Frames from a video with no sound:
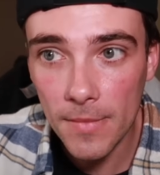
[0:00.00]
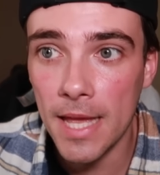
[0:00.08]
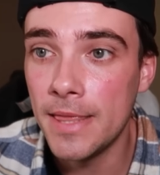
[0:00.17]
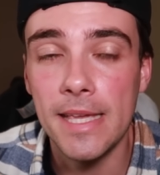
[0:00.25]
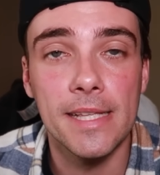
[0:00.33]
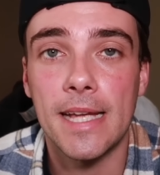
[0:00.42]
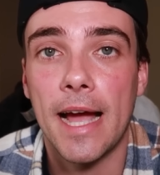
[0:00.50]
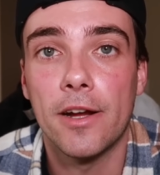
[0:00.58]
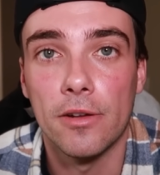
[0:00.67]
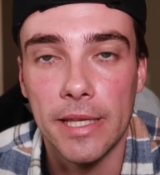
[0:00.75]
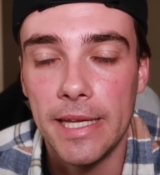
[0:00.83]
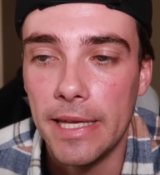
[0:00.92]
in the
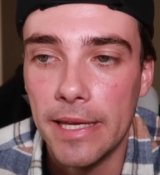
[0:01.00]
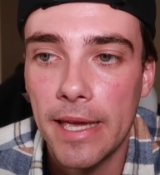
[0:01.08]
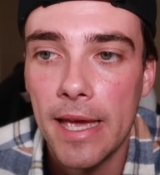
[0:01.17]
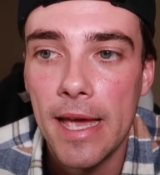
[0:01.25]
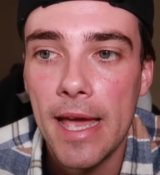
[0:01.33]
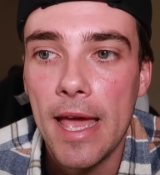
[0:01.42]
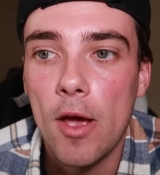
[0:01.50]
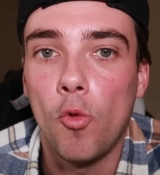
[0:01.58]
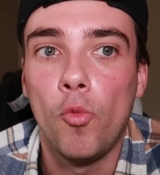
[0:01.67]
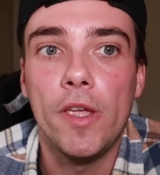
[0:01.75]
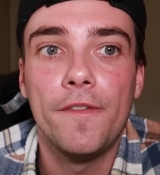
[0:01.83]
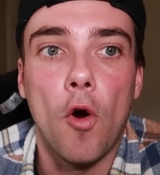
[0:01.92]
entire league,
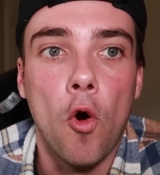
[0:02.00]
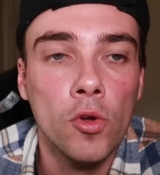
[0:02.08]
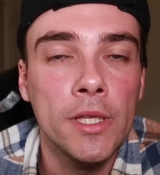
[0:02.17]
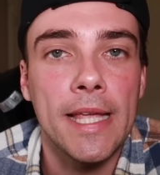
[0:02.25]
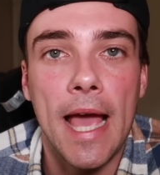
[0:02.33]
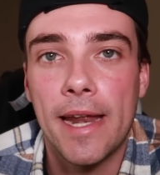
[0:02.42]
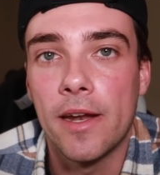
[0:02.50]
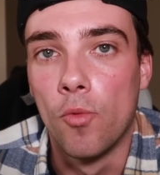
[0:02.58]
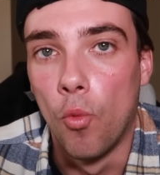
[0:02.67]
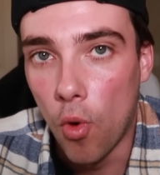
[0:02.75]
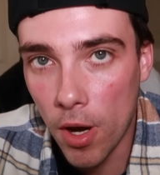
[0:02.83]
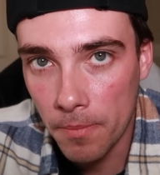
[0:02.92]
we've only
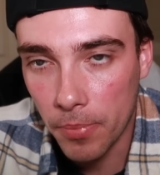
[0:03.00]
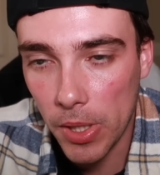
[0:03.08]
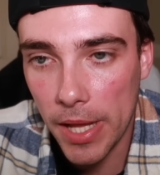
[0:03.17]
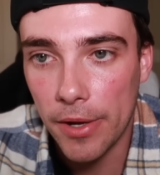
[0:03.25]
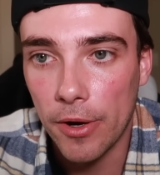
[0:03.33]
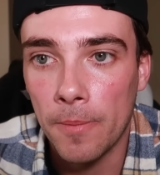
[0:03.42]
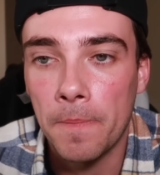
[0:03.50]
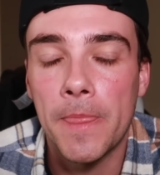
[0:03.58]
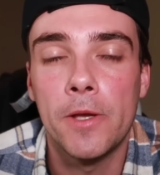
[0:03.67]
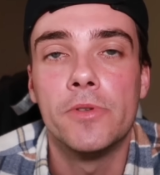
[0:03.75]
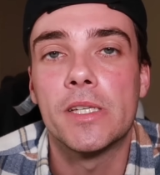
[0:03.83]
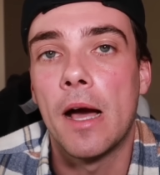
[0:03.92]
added one player
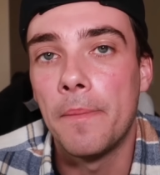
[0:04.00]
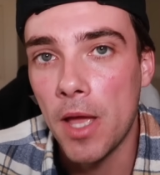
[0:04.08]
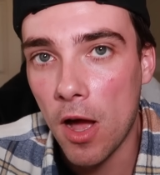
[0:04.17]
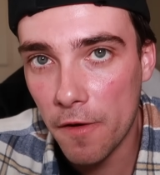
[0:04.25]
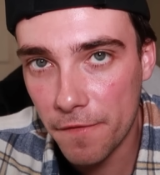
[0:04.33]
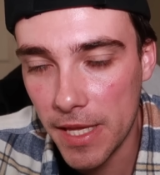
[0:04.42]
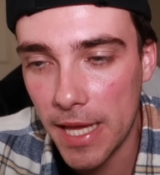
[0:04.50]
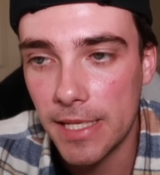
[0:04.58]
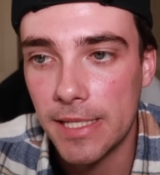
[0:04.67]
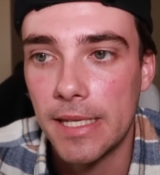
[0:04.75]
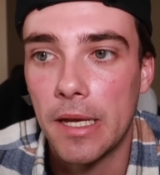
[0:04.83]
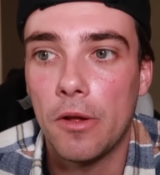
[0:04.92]
who's coming off the
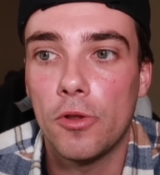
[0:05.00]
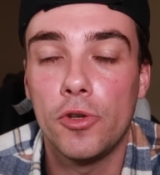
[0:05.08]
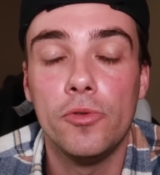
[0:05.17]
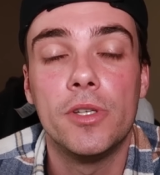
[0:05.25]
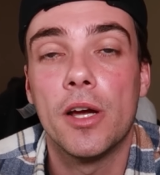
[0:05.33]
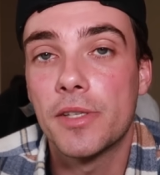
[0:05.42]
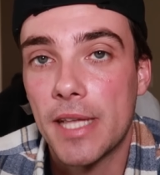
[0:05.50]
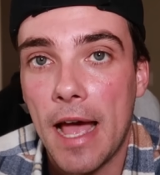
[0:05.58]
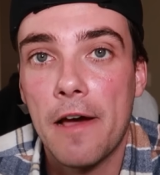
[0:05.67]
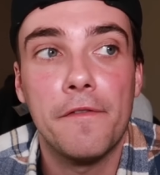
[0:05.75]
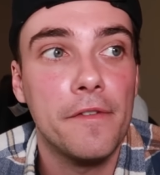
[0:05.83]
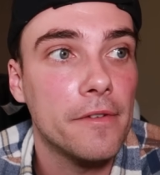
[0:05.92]
ACL, who does
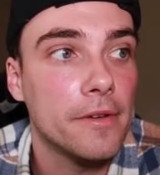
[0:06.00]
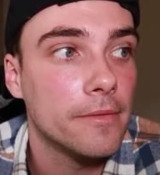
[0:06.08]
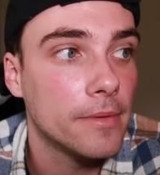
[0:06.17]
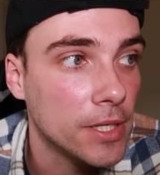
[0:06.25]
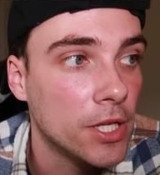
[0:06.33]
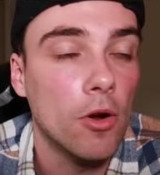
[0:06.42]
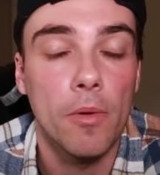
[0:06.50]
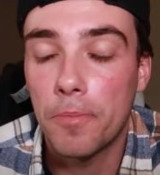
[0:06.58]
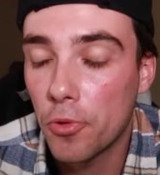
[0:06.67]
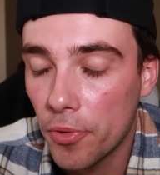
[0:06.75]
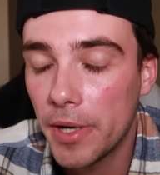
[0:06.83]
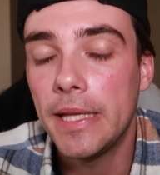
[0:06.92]
have, you know, a
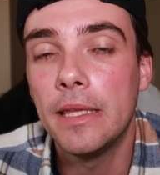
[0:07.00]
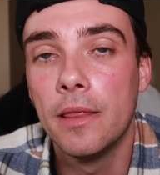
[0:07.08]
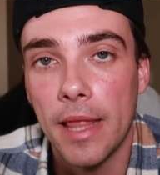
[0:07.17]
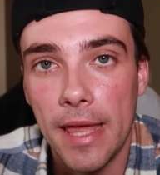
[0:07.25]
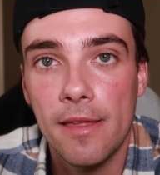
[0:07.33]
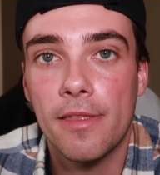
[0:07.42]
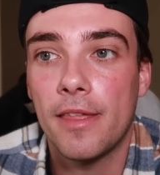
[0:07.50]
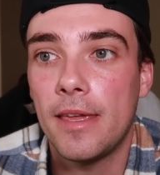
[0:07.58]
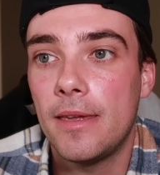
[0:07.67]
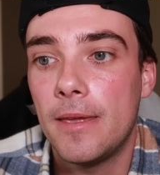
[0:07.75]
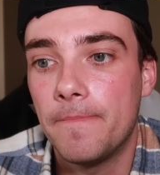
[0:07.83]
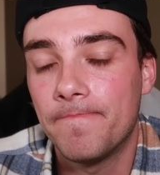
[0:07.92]
pretty
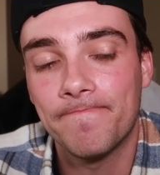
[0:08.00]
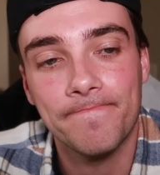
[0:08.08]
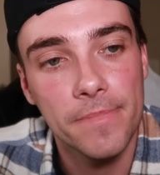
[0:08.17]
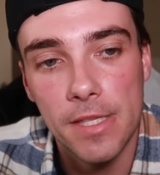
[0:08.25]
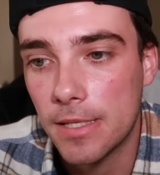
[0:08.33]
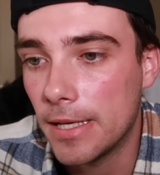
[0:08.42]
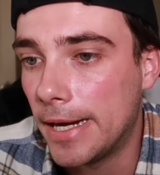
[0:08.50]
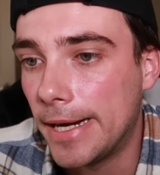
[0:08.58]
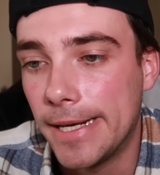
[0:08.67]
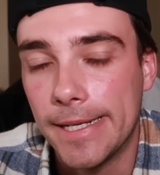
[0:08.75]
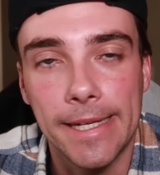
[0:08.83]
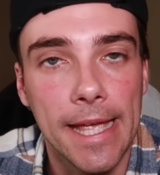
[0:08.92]
lengthy
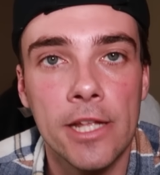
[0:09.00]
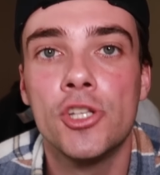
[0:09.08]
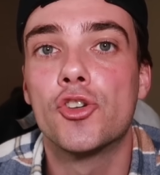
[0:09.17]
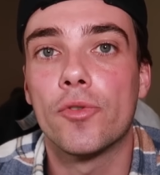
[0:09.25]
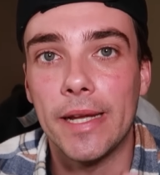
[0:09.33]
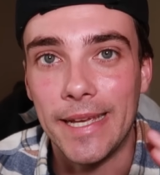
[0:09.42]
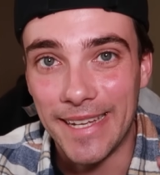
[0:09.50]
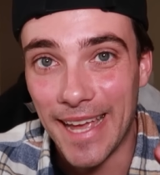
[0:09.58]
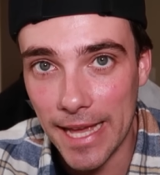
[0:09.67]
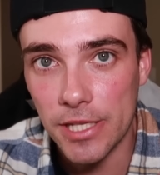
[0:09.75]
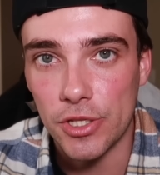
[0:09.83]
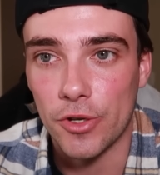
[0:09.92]
injury
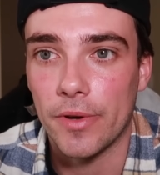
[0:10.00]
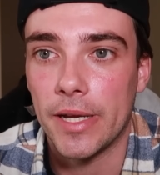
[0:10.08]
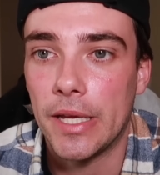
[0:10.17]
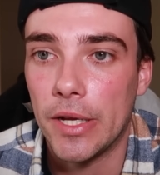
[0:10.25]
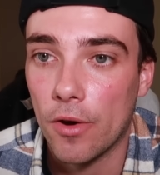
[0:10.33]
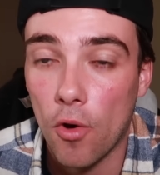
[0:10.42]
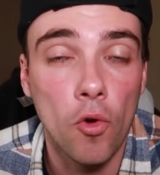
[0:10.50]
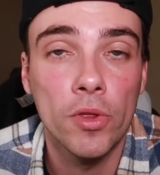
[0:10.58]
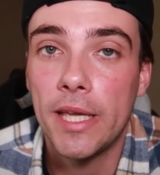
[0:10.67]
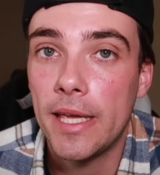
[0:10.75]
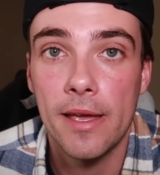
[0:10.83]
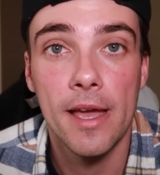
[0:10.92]
history here,
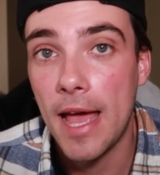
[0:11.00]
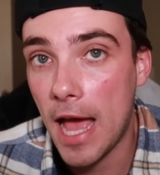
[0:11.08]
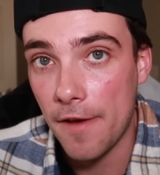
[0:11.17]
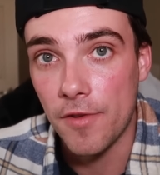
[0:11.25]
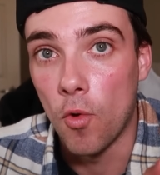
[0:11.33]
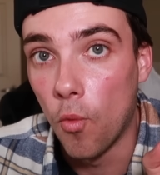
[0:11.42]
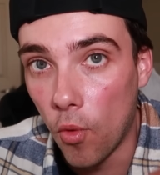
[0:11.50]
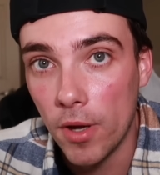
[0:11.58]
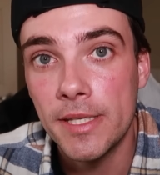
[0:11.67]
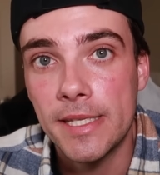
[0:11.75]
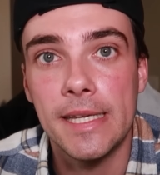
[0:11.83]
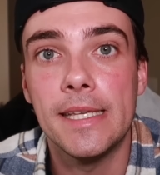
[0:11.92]
only having
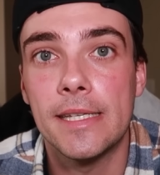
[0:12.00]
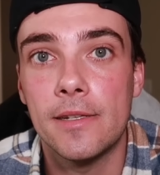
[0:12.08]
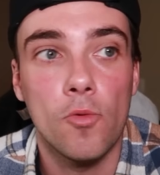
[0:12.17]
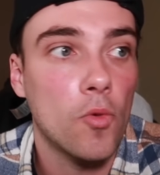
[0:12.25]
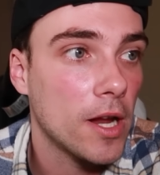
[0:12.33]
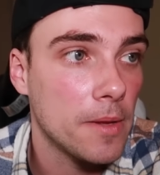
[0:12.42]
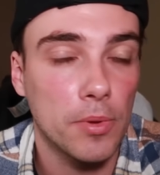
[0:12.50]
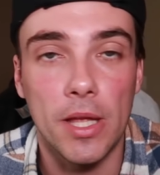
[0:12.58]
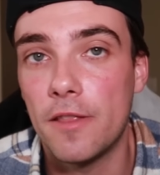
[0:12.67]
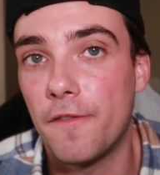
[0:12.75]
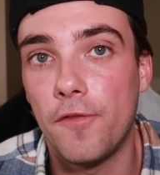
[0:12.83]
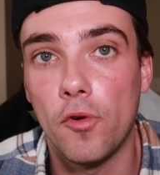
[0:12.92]
one season where he
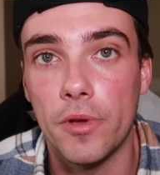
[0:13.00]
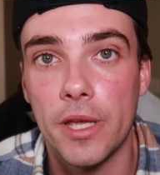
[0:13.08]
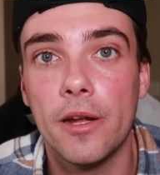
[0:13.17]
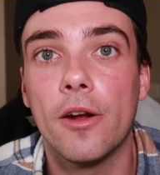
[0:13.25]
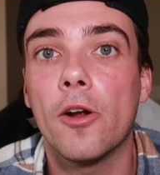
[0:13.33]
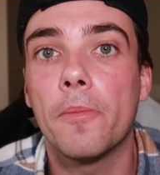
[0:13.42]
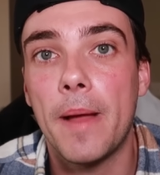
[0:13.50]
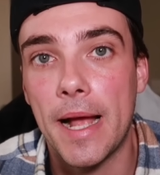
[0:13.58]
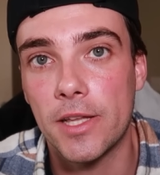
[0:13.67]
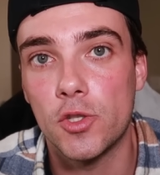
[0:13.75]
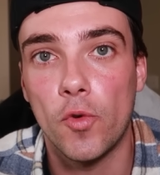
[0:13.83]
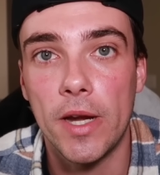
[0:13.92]
played the full year
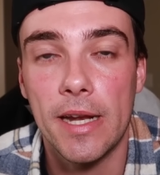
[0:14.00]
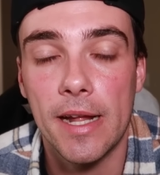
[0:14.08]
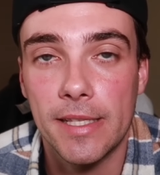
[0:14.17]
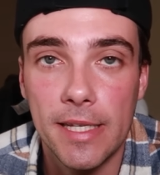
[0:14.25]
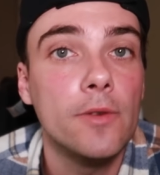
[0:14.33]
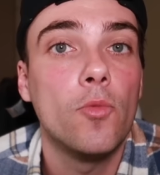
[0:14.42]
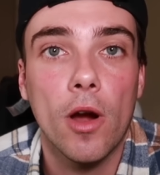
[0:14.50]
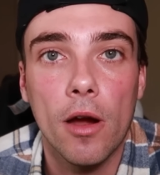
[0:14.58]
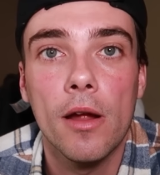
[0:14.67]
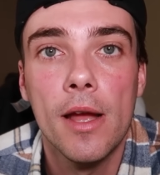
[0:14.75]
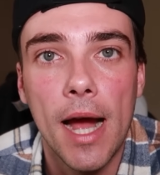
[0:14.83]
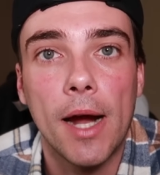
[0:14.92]
back in 2019,
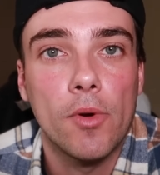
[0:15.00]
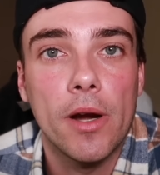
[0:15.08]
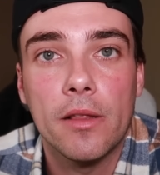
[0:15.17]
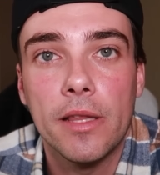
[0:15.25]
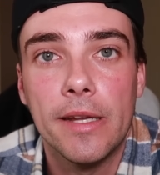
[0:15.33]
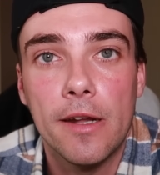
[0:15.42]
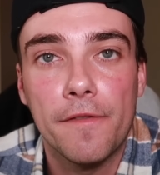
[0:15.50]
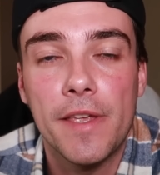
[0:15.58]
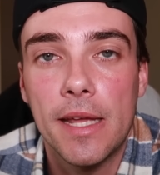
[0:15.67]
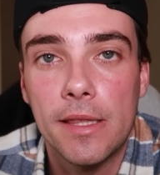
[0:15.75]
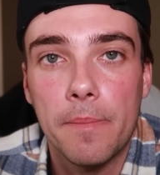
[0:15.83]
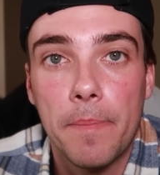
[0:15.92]
where ironically enough, he
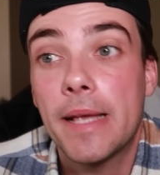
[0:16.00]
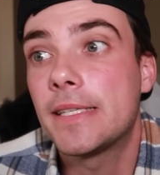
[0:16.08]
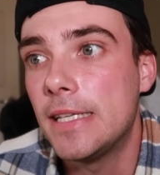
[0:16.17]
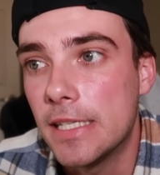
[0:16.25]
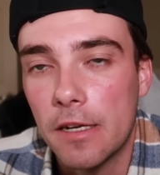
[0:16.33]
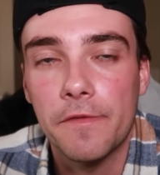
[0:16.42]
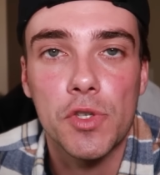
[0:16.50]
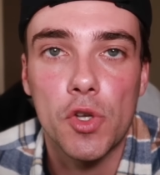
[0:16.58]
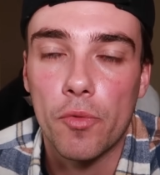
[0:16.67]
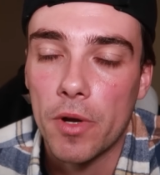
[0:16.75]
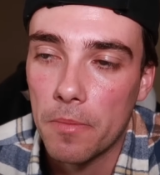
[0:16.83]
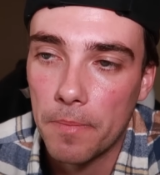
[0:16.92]
had the best season of his
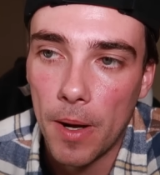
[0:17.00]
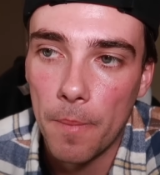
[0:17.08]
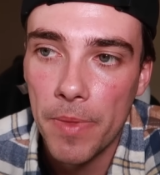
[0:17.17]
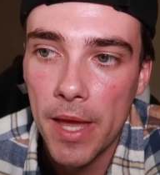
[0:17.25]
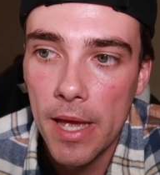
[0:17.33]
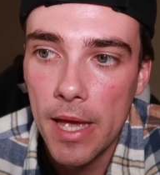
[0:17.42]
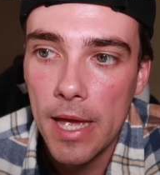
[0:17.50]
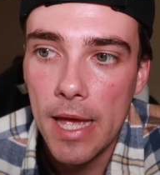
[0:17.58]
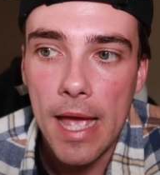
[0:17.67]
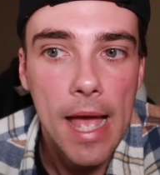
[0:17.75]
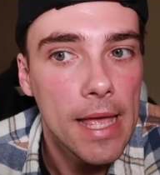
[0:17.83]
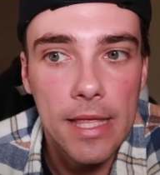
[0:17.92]
career. But
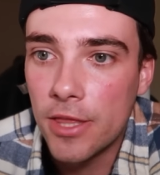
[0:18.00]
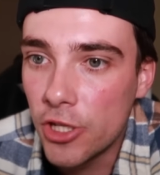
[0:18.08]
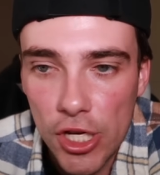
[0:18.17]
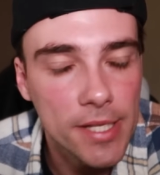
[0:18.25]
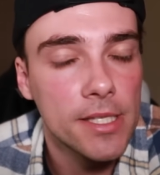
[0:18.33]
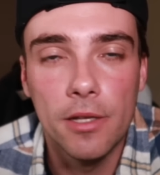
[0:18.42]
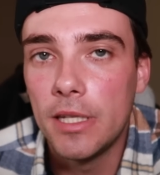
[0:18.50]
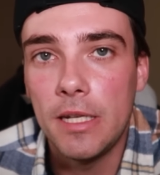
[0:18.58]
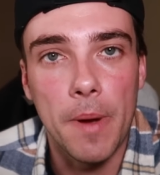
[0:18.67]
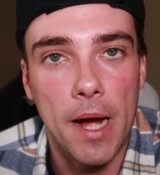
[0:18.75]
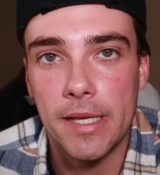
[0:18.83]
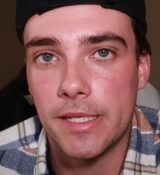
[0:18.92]
the Jets still
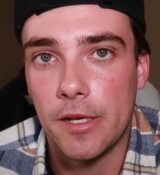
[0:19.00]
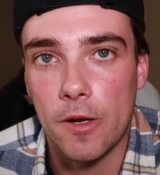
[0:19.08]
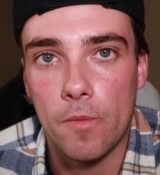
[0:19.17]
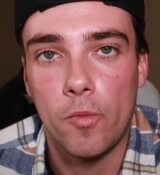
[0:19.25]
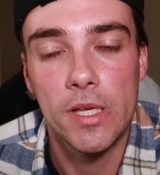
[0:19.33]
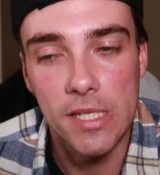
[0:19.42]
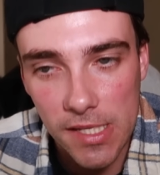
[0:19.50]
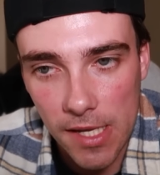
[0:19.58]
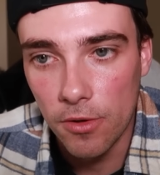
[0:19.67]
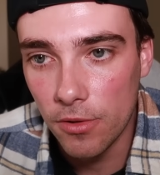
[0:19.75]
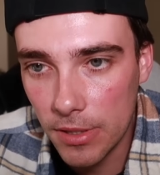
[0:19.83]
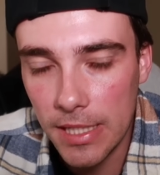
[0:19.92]
need bodies here. We
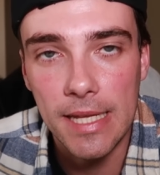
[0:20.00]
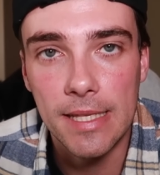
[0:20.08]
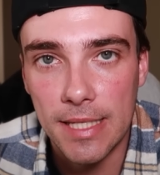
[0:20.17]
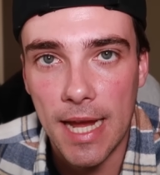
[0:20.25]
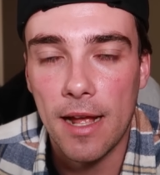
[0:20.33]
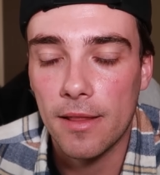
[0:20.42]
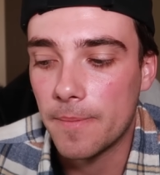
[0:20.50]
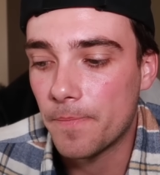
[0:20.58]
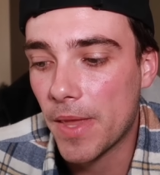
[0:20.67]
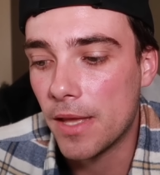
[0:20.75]
still need talent.